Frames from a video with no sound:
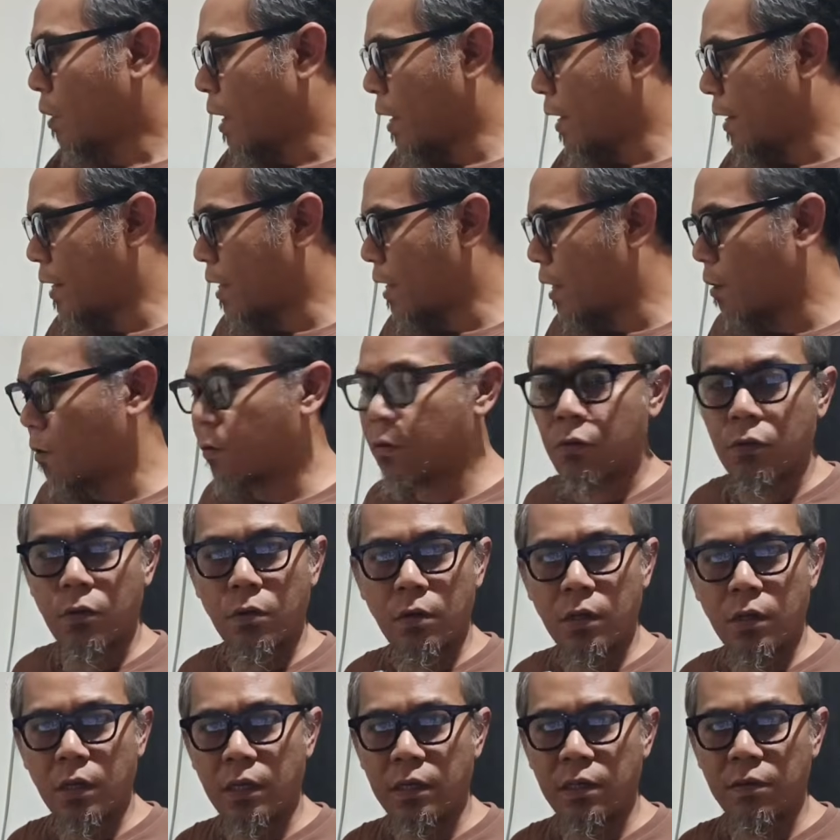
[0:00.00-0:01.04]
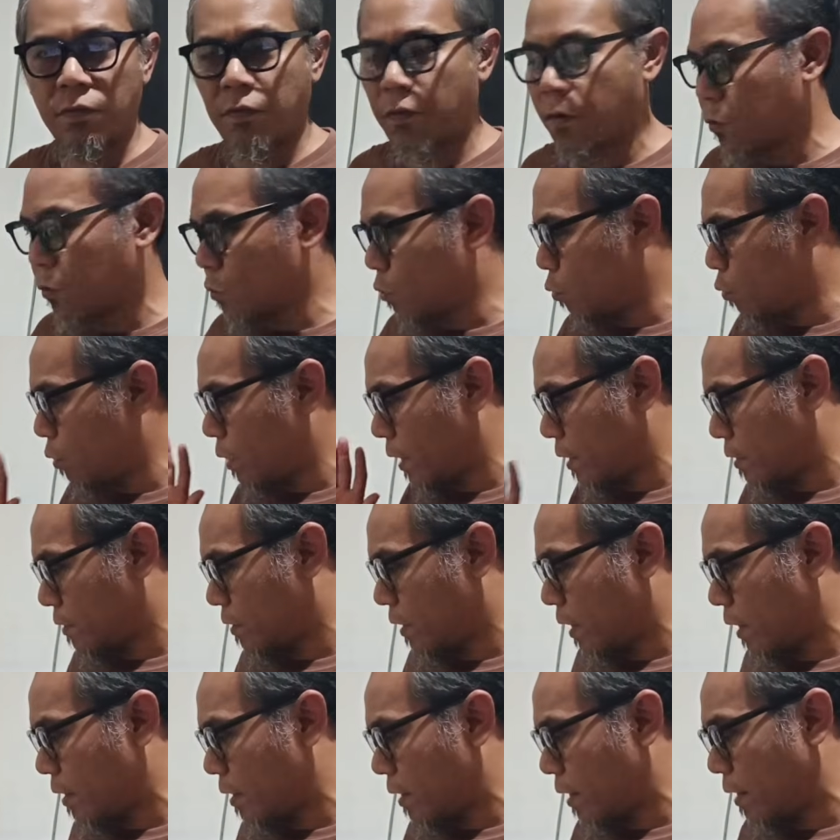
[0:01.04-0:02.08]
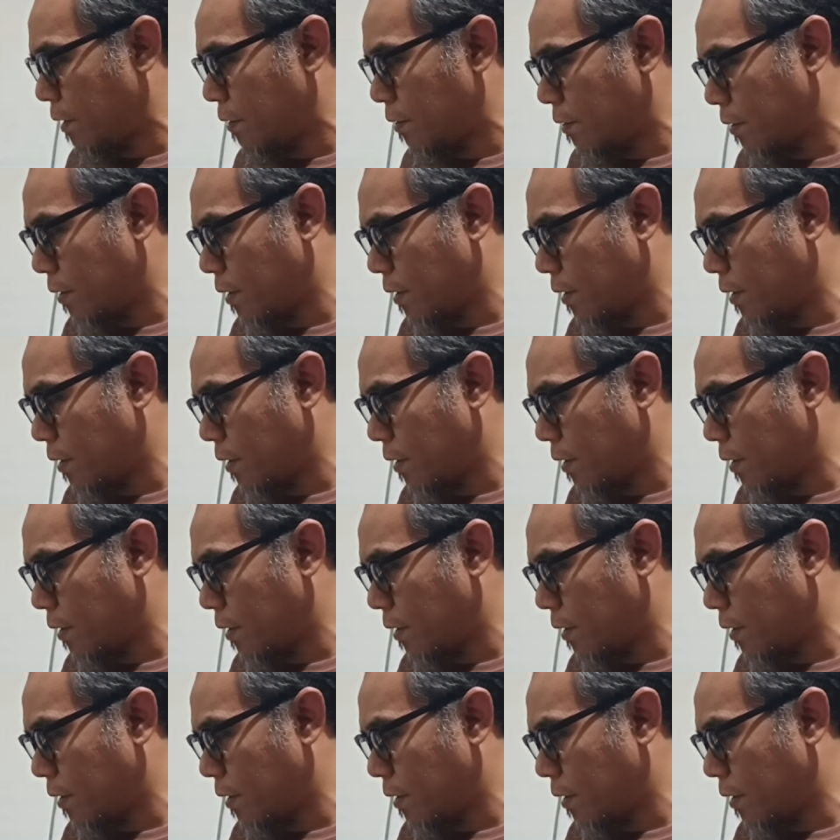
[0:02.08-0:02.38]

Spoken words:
And now the 4 tool heads can run